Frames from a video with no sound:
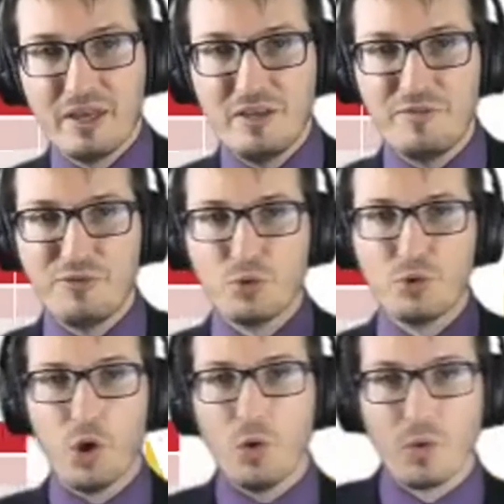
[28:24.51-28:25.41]
If you
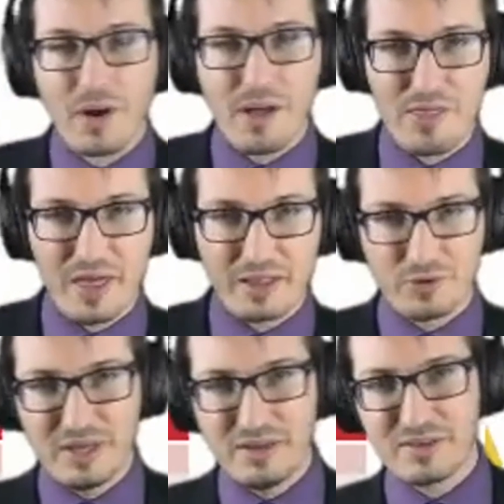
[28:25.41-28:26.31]
know that
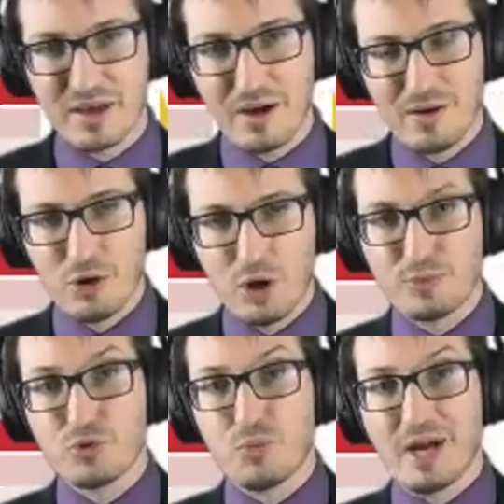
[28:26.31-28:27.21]
the data
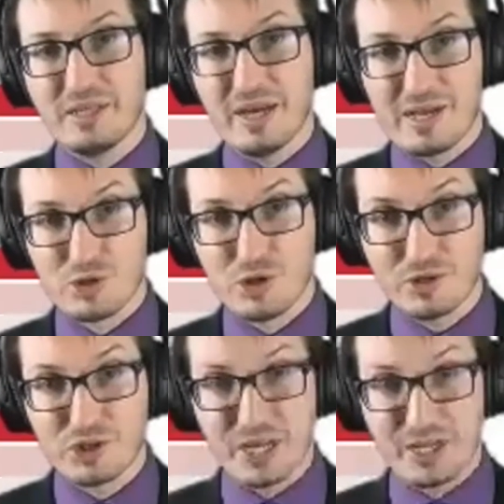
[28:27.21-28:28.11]
up to 1 year has
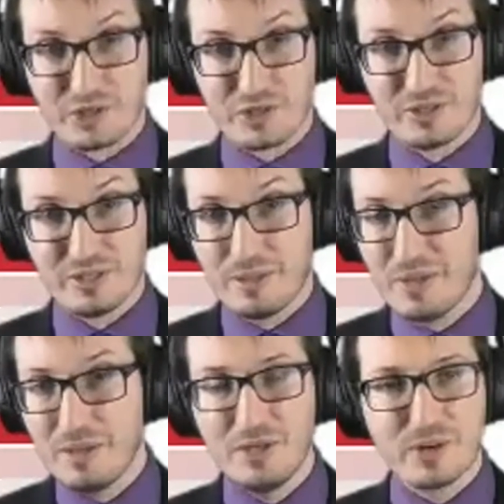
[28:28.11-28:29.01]
not changed, then
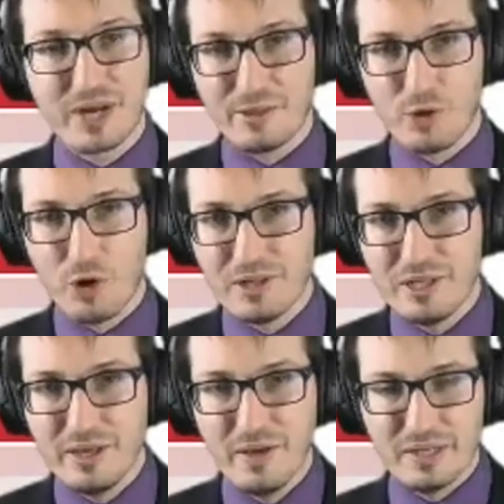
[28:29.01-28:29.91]
maybe you can
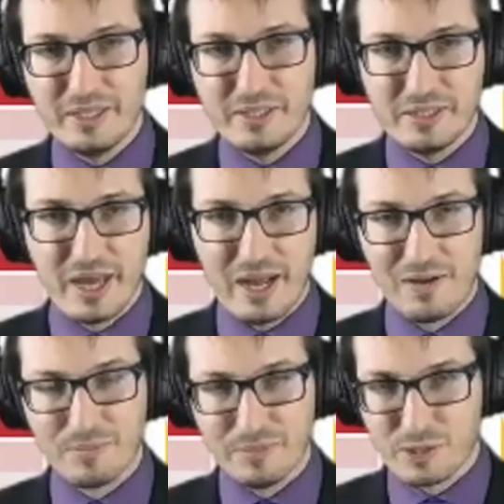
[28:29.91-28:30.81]
only ETL,
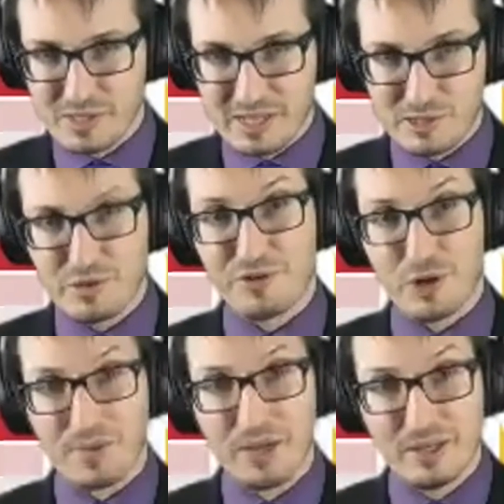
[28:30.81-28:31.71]
because that's the
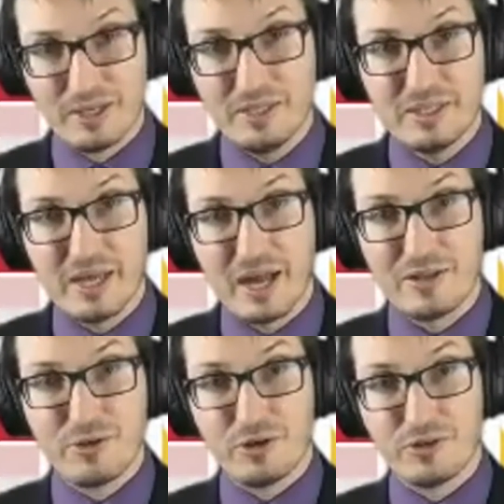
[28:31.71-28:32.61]
verb, ETL
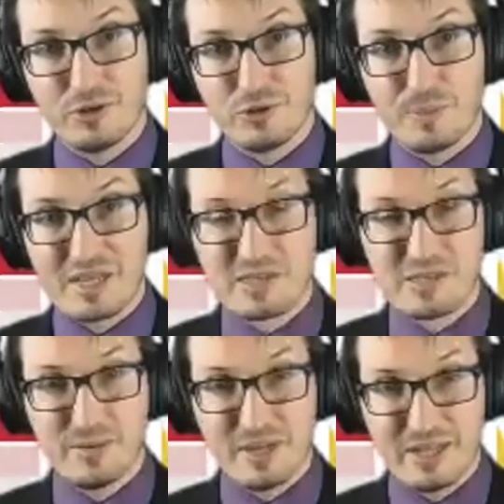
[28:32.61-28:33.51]
the past
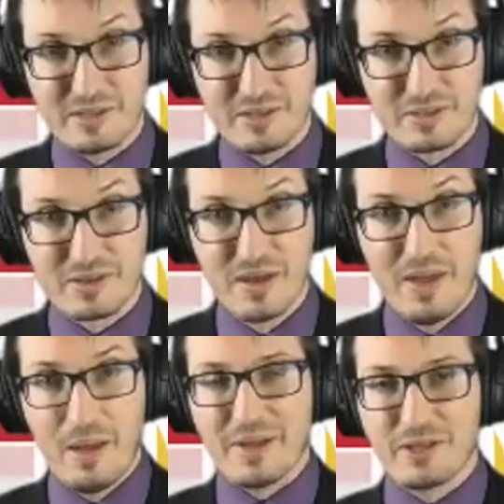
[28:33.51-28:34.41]
year and that's it.
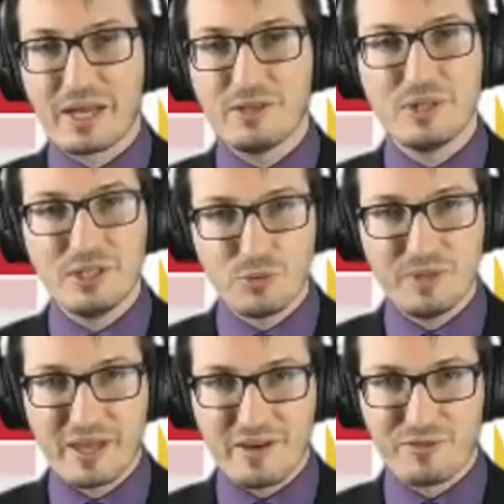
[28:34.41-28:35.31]
But again, you need to
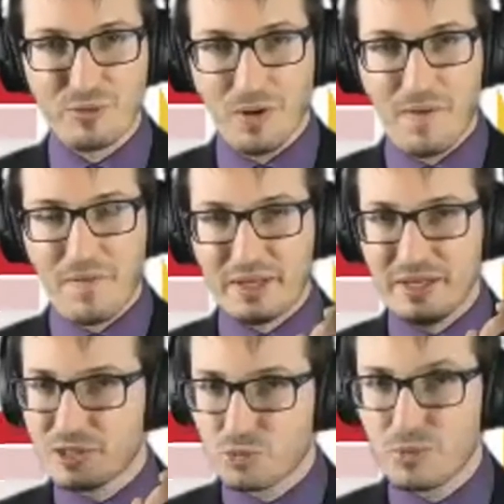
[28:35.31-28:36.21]
be careful.
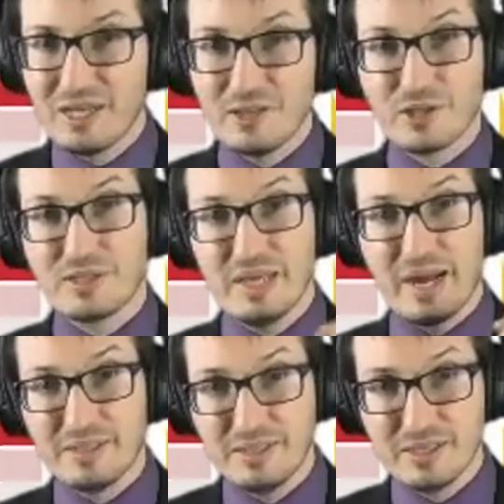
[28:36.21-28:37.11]
It's really not the
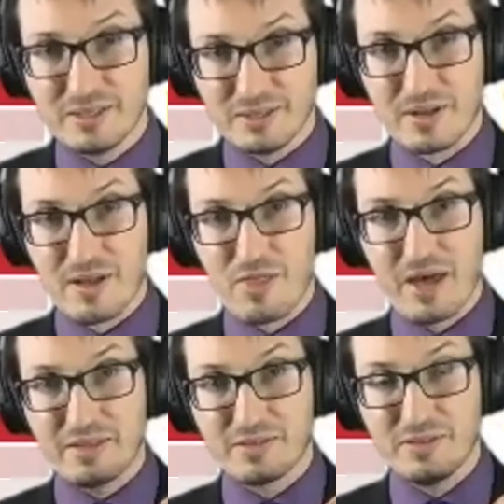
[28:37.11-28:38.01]
idea
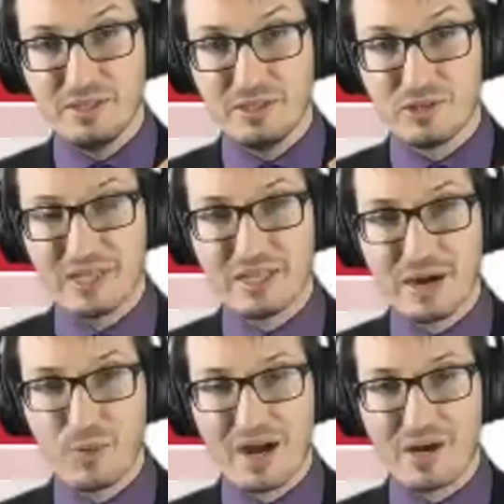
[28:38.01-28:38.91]
that the data
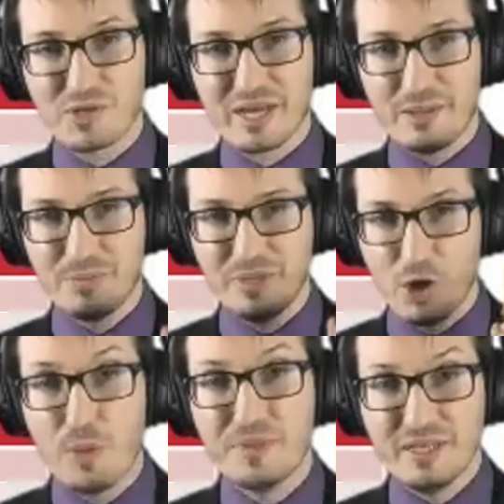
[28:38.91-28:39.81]
warehouse can be
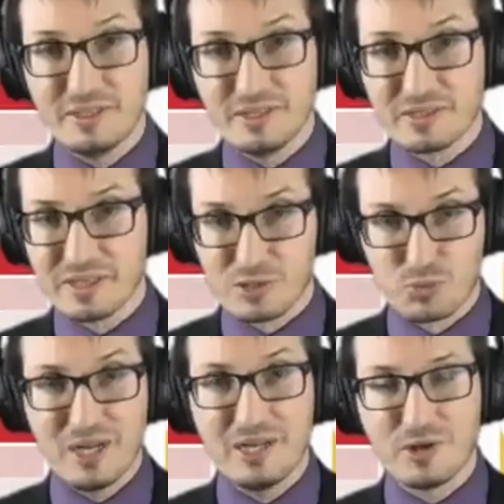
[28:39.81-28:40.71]
updated. That's
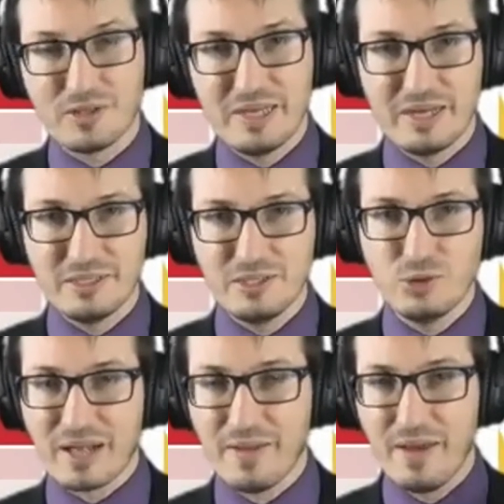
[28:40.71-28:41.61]
really not the idea. You
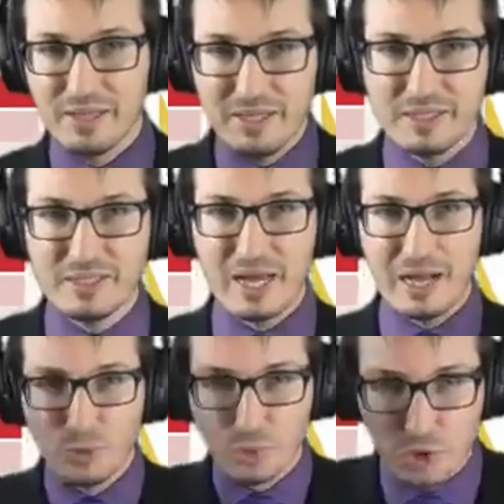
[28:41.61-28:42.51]
can ETL,
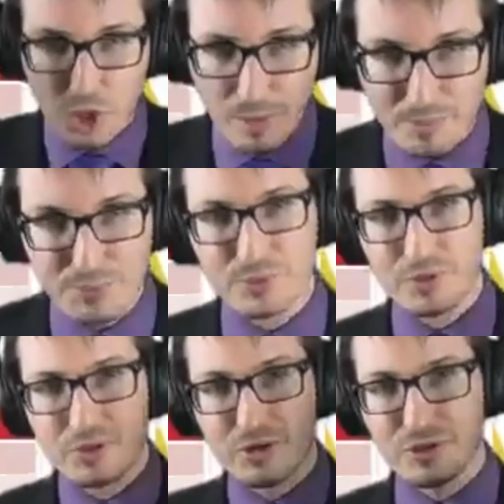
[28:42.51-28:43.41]
you dump
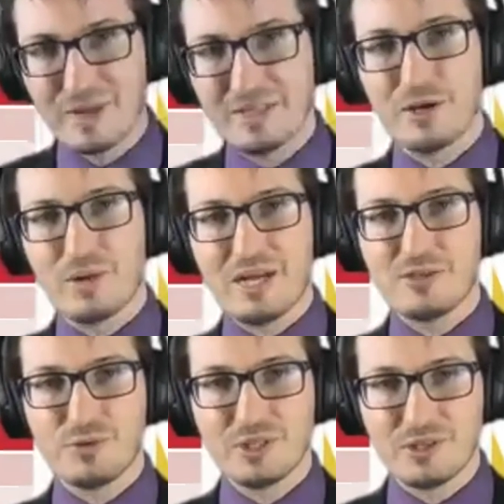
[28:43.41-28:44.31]
the
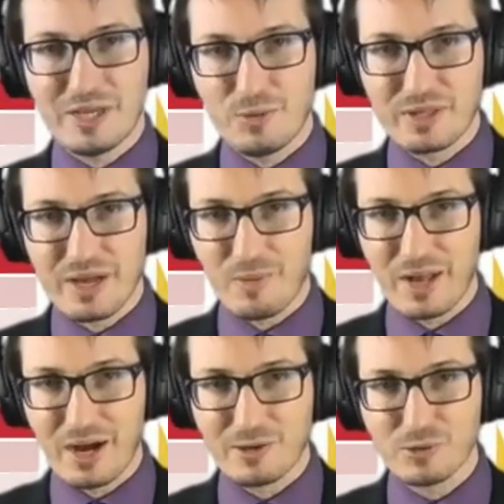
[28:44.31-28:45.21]
materialized view in the data
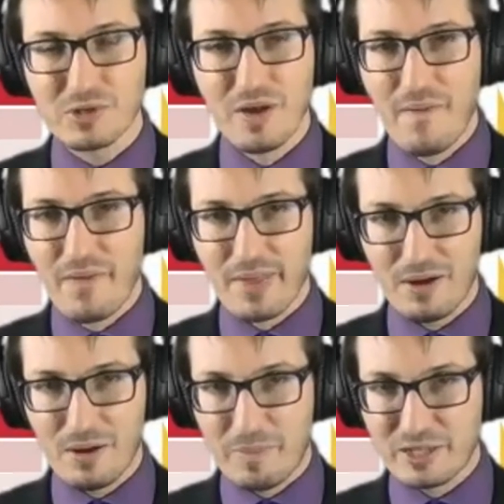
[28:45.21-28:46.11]
warehouse,
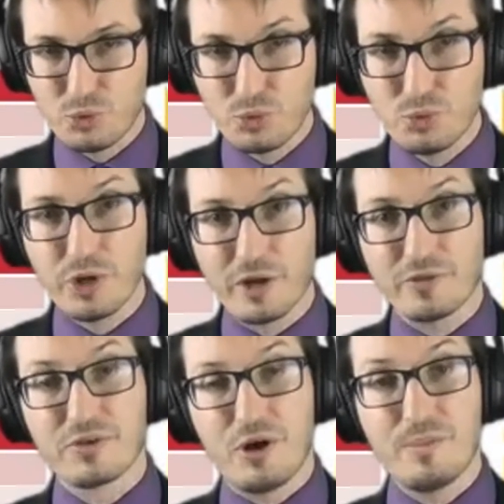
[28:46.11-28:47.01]
but you do not
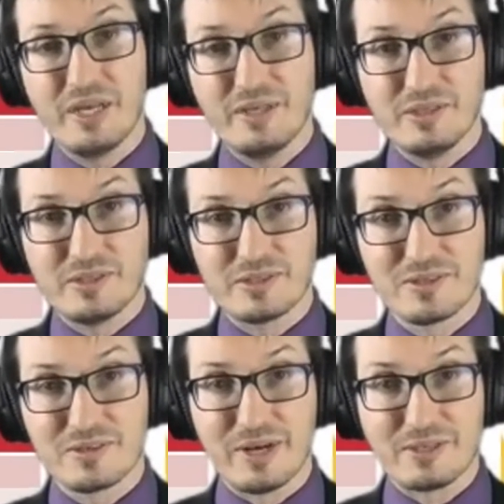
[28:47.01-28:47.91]
update it,
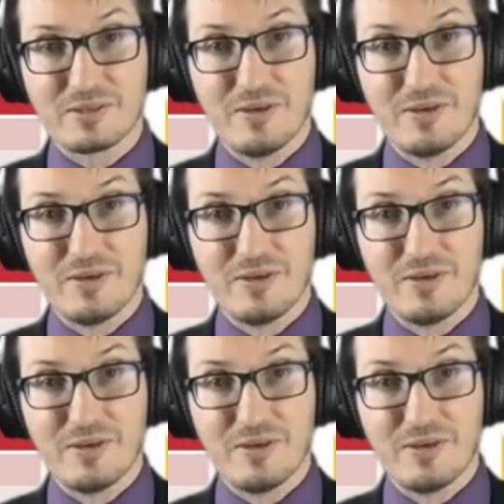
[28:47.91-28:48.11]
right?